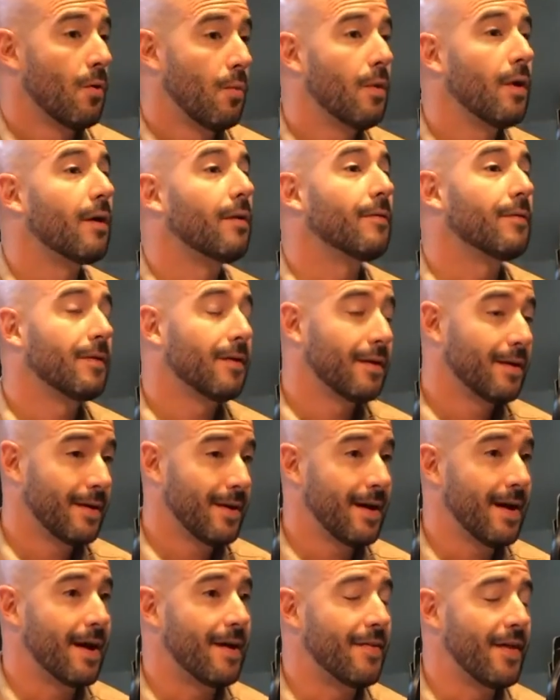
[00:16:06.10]
Well,
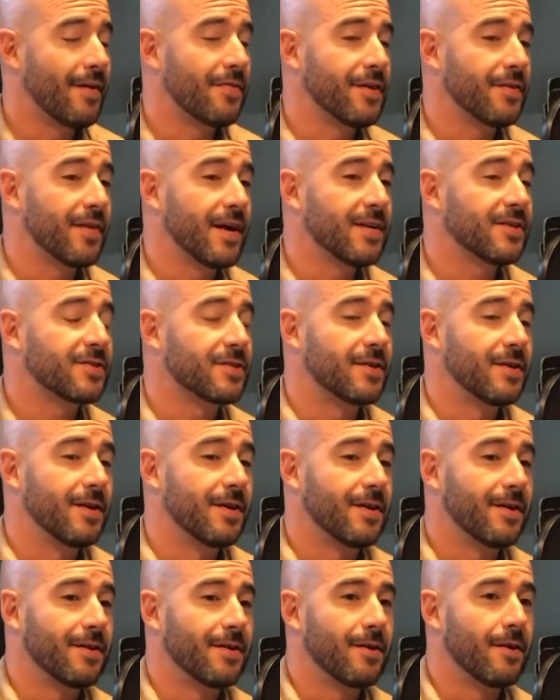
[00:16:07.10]
yeah, and I think that's going
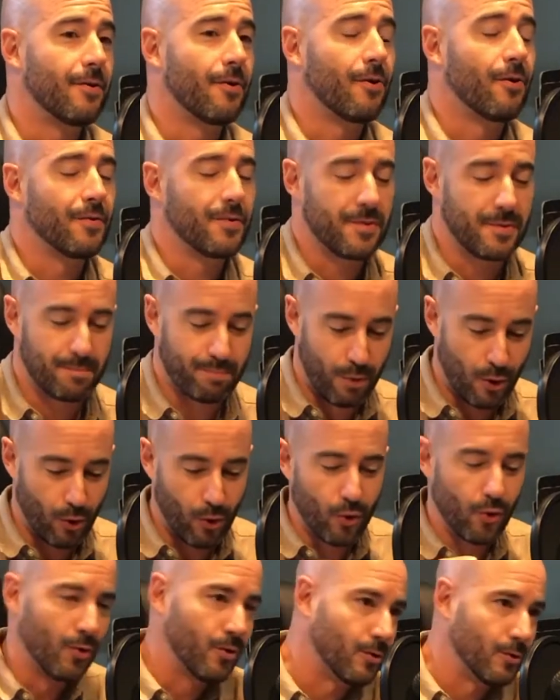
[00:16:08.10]
to, all these
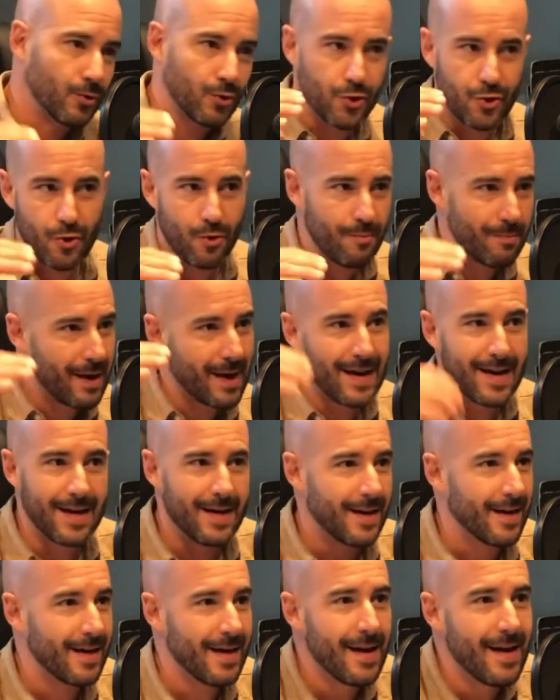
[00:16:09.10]
polls show
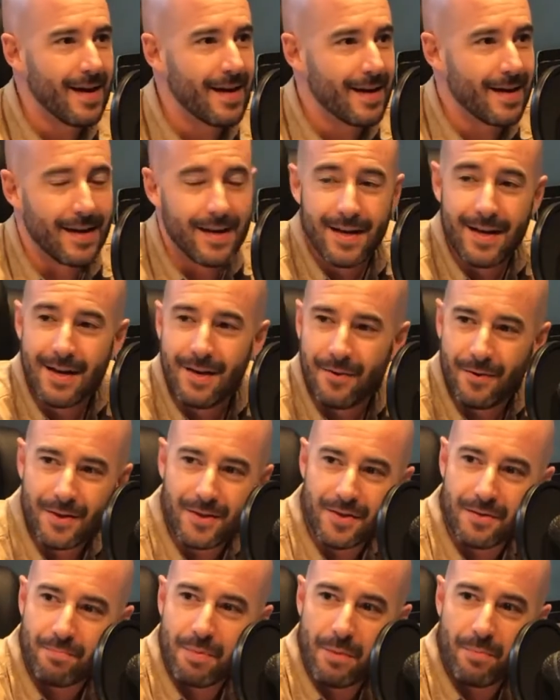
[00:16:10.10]
Biden ahead. Well, I
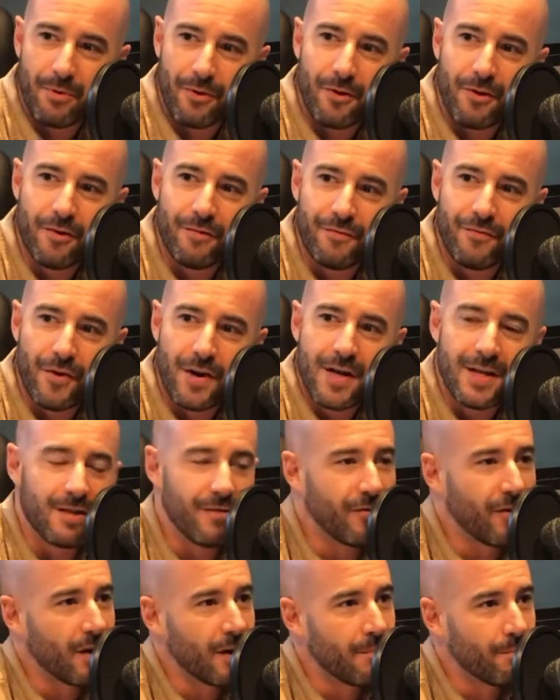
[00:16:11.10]
think people are afraid to
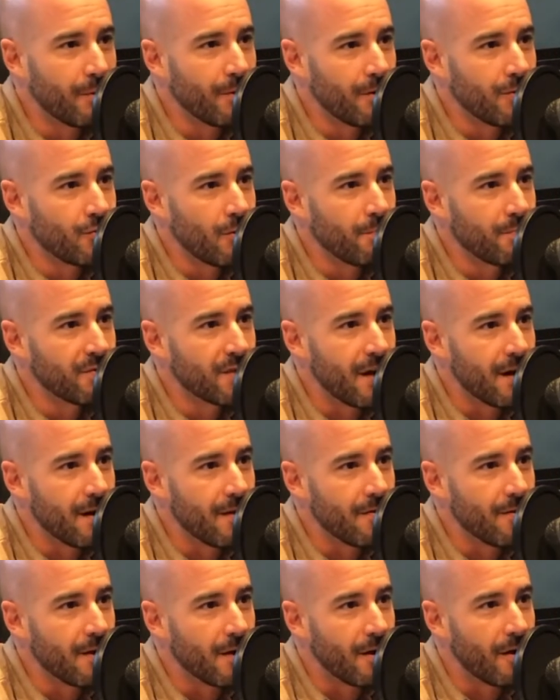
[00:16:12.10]
fucking put a Trump sign in
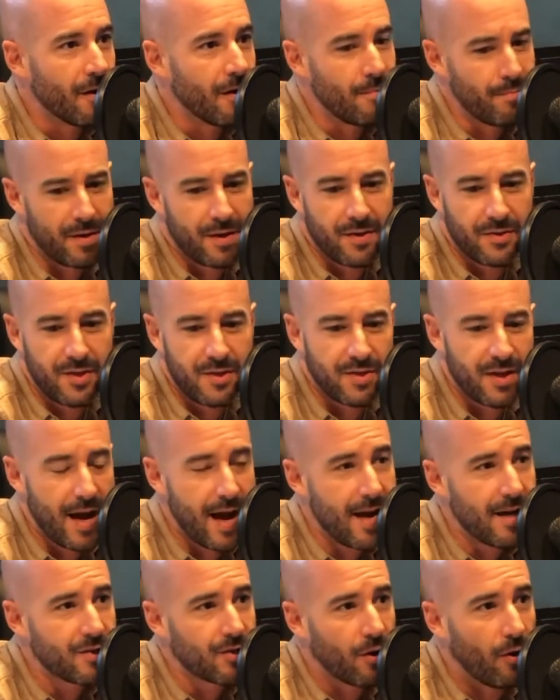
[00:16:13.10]
their yard because he's an
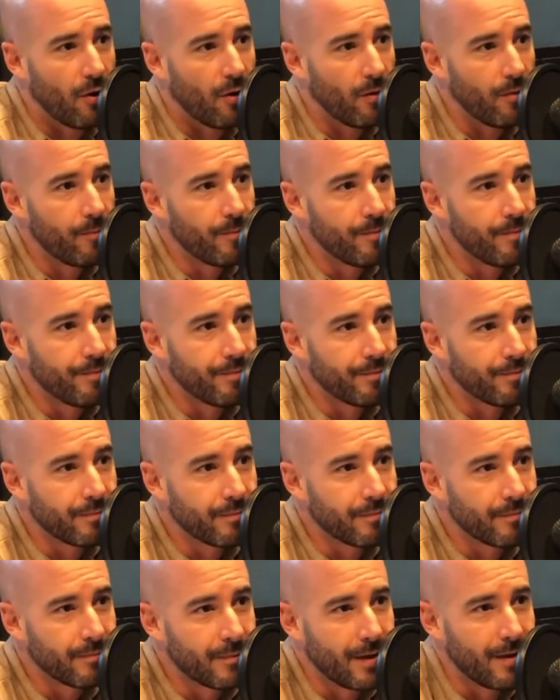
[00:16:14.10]
asshole.
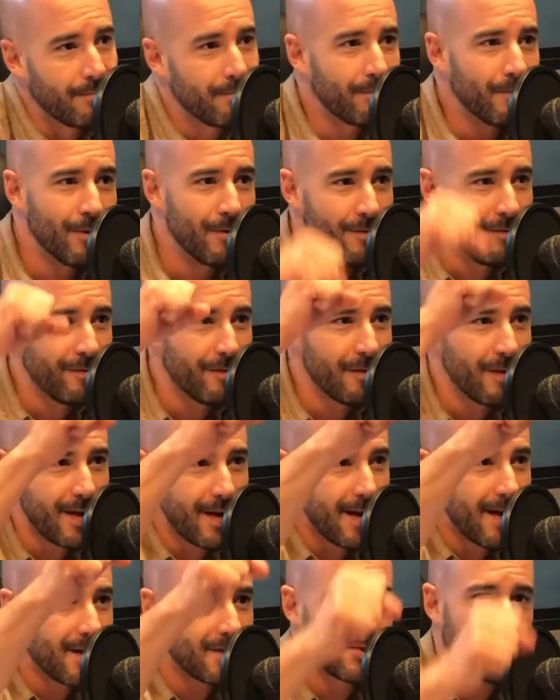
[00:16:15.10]
I'm rooting for the
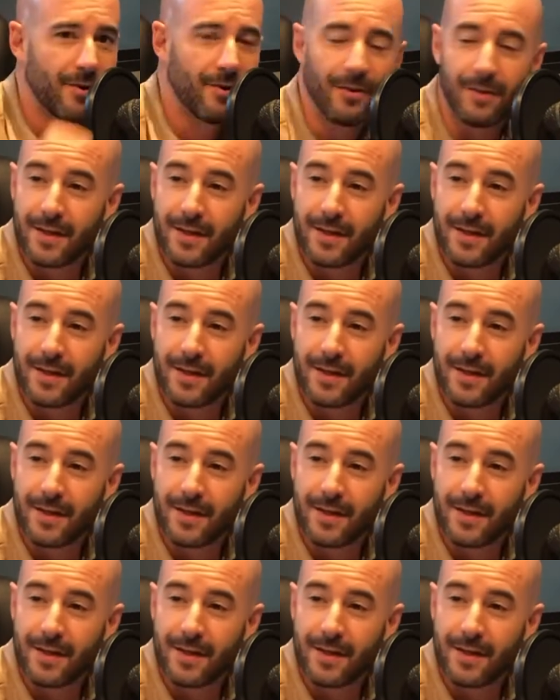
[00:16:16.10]
asshole.